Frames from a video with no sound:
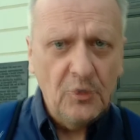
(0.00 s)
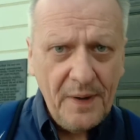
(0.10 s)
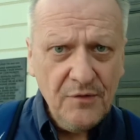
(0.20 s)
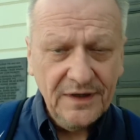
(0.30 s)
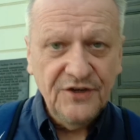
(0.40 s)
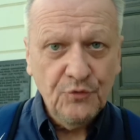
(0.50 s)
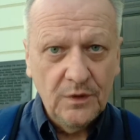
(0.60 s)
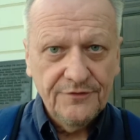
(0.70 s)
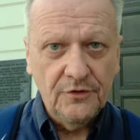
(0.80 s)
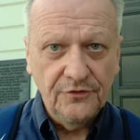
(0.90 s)
apparently his
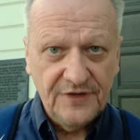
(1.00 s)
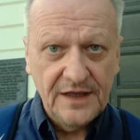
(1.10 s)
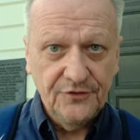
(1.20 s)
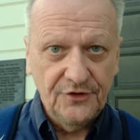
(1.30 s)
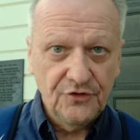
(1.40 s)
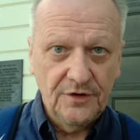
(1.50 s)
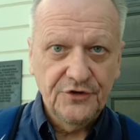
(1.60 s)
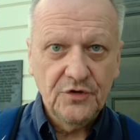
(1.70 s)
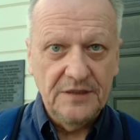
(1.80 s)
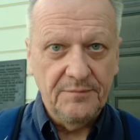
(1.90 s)
wife Constanza tried
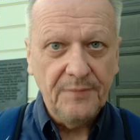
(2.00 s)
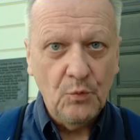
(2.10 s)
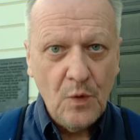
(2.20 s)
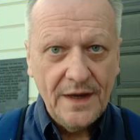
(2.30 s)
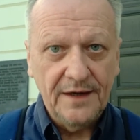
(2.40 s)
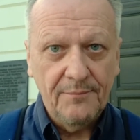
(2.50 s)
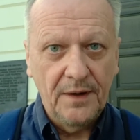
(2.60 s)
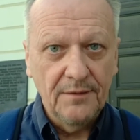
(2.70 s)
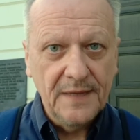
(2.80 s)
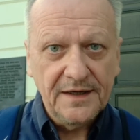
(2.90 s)
to keep him awake
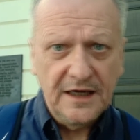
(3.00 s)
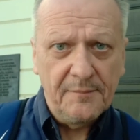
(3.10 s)
by making